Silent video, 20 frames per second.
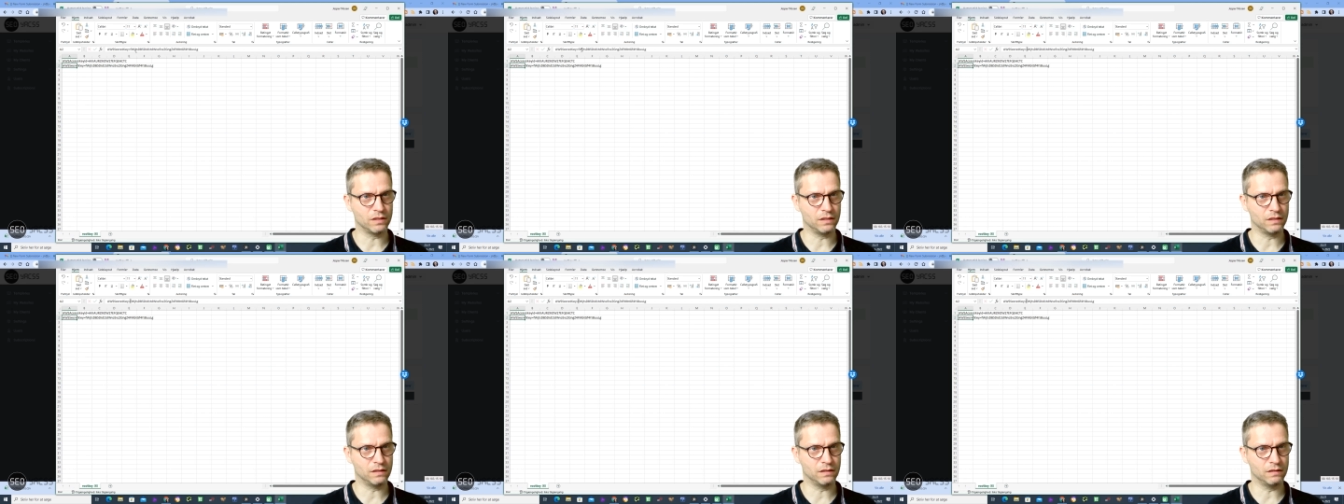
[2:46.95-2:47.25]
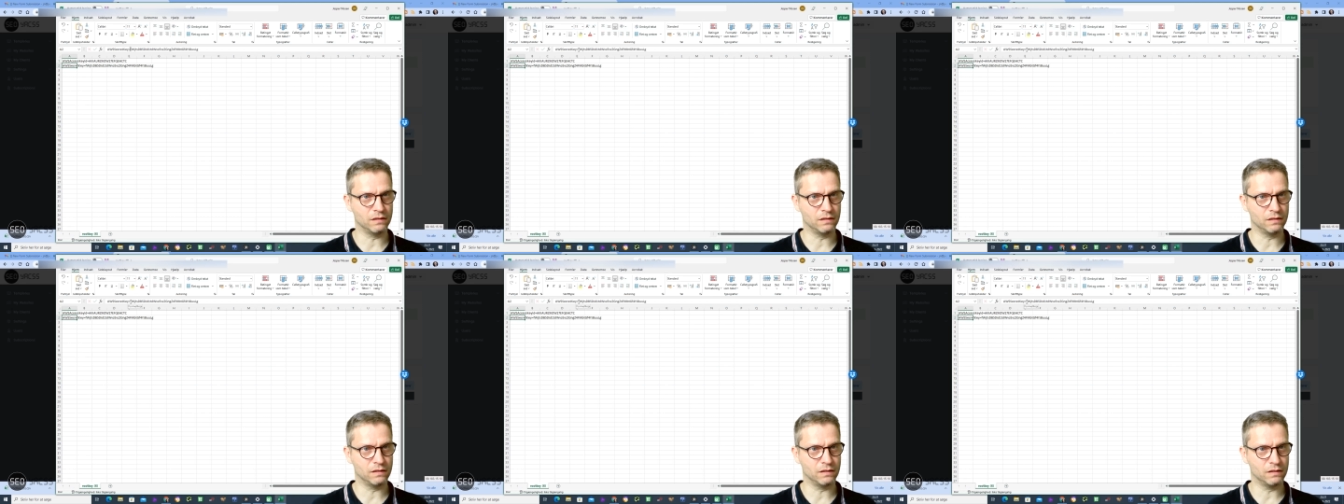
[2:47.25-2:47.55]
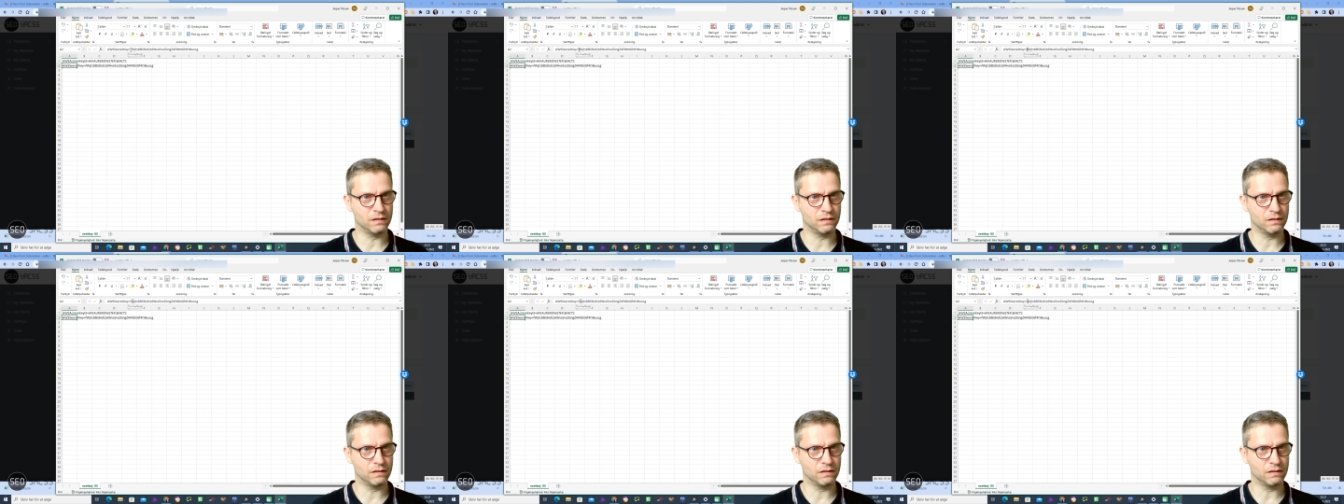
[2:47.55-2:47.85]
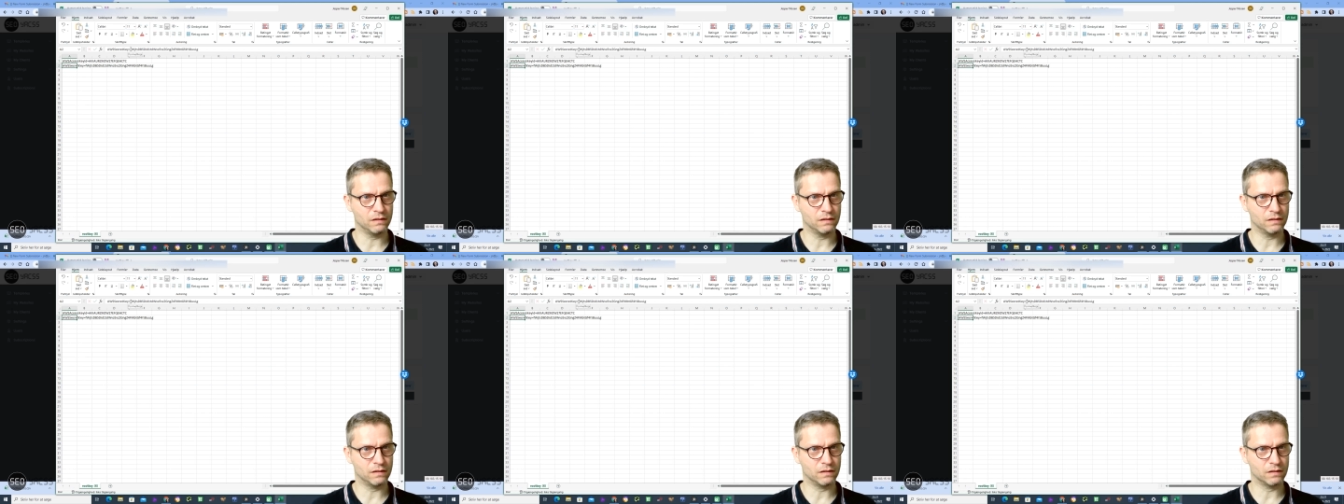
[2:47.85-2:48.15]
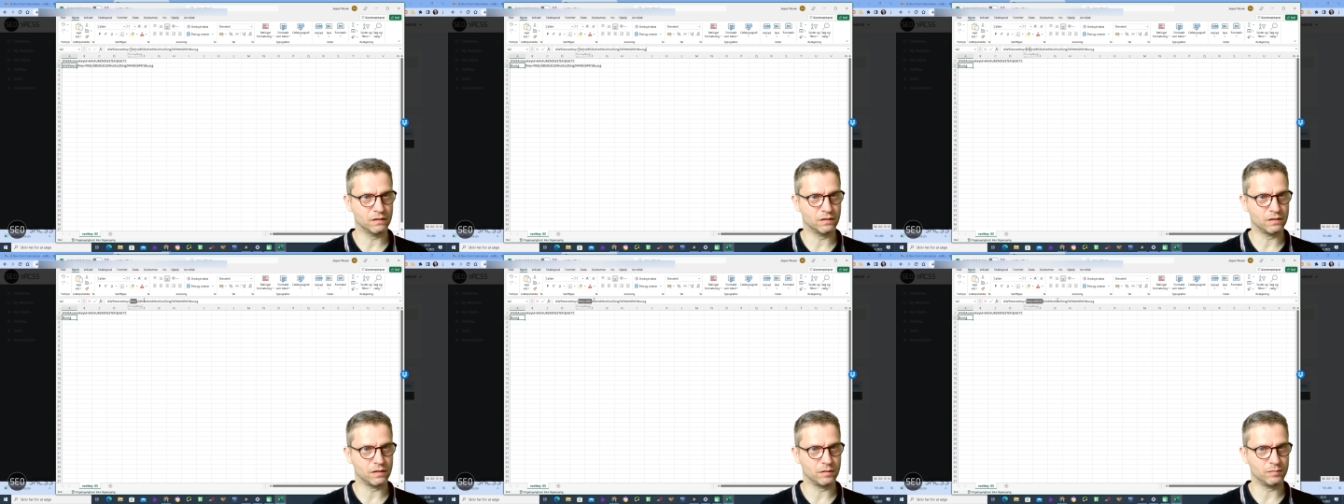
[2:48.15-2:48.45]
key
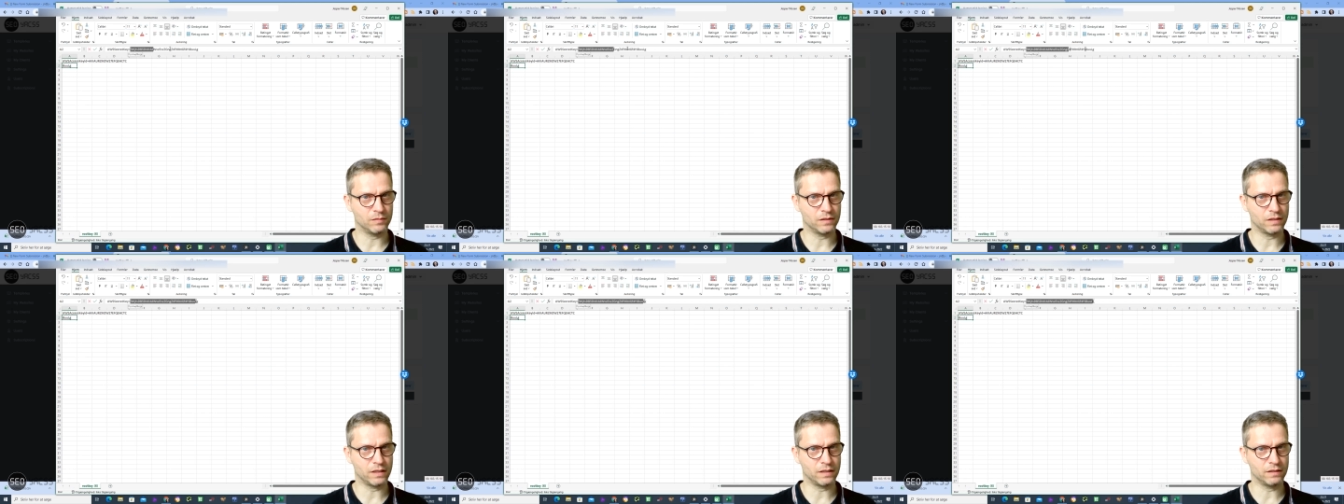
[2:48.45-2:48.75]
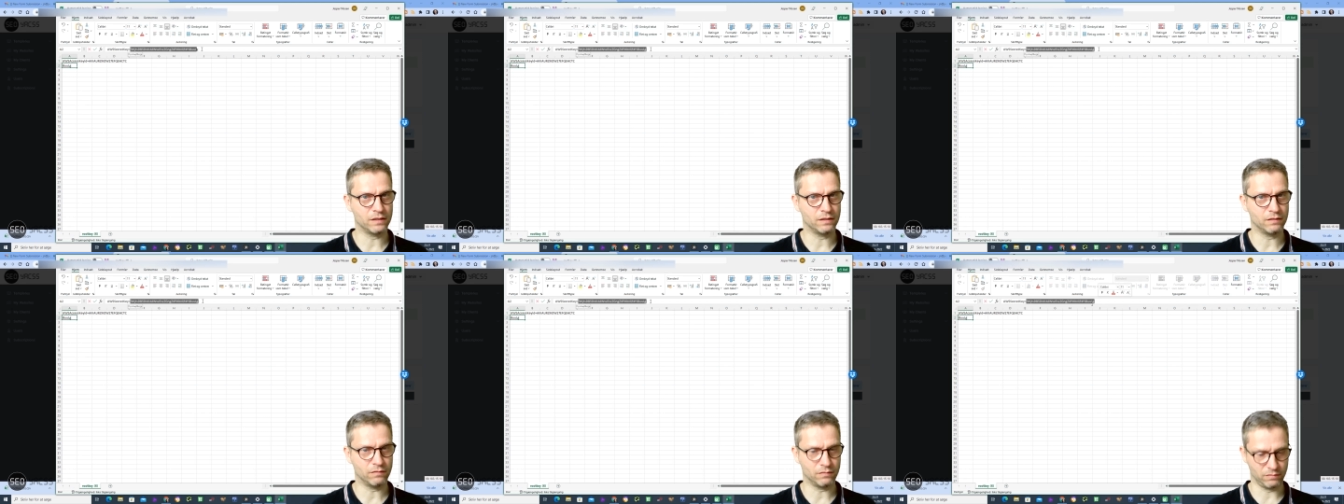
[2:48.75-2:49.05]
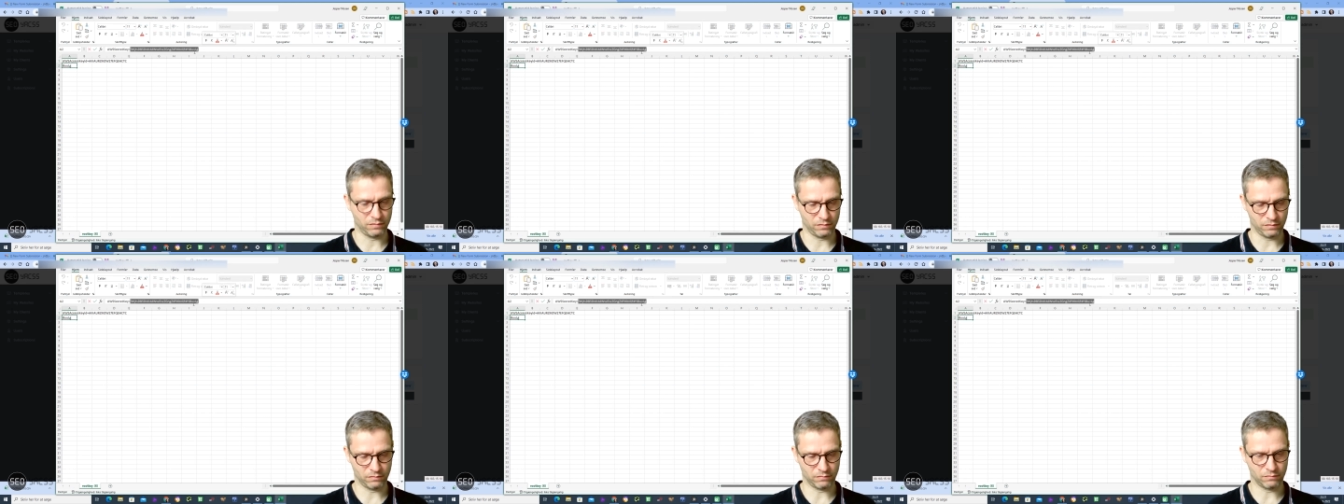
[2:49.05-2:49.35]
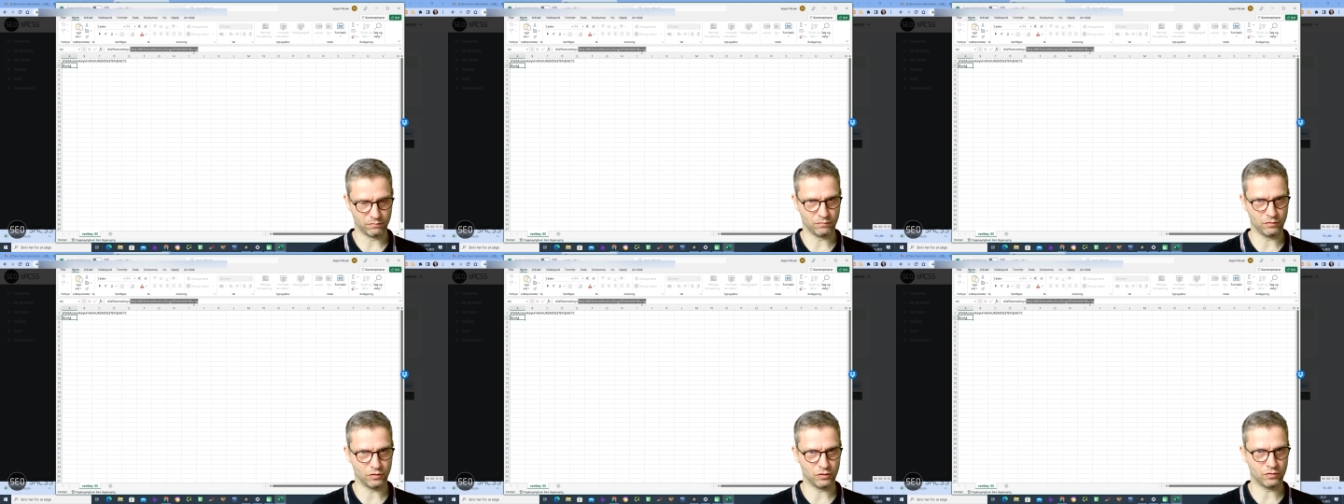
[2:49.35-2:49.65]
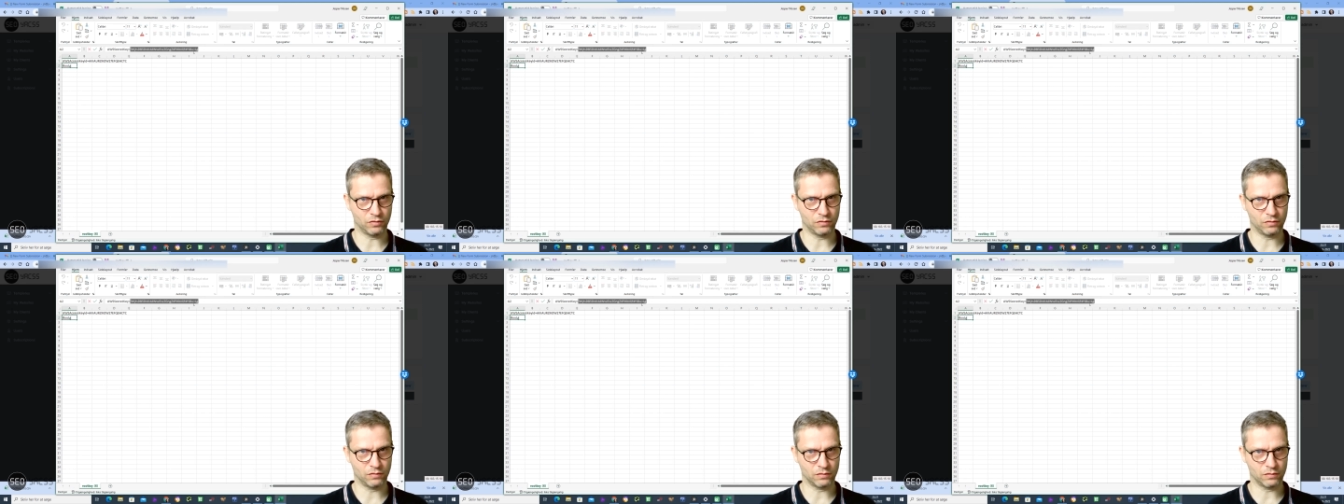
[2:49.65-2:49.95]
copy that here
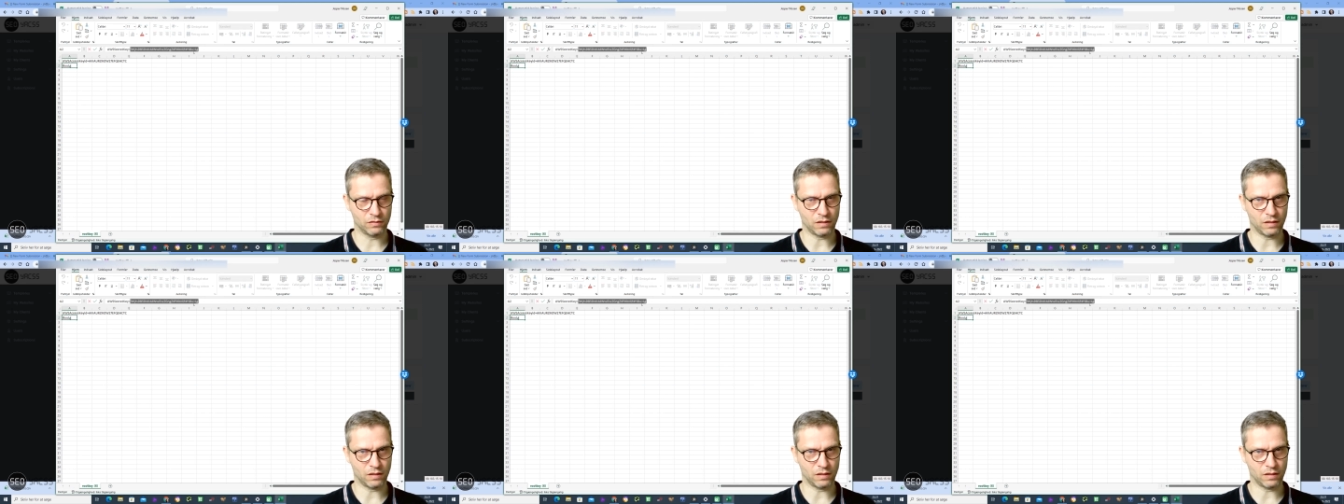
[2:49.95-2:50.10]
root